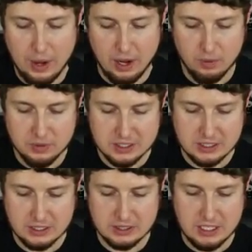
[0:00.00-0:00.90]
wow. This
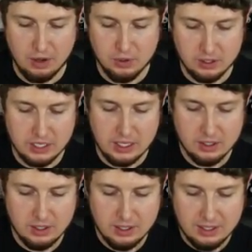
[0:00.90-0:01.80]
is
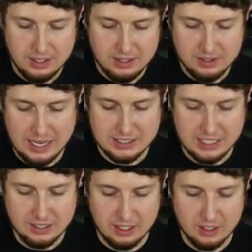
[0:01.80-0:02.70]
definitely... That's
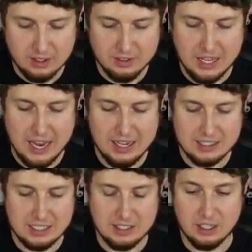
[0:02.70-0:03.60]
in there. That
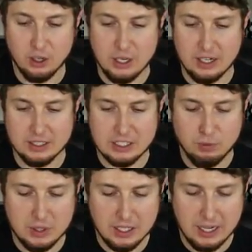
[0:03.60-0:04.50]
is in there. Okay, let's see
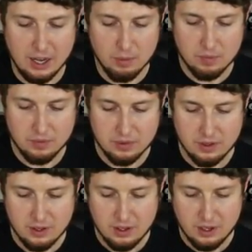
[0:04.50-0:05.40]
if we can get it out.
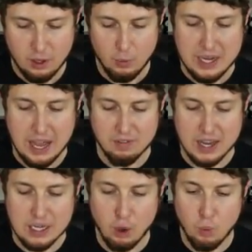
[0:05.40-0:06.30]
We have
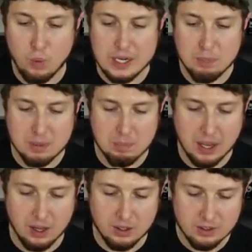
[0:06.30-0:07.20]
a Weepin'
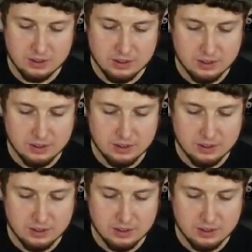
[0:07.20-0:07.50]
Bell.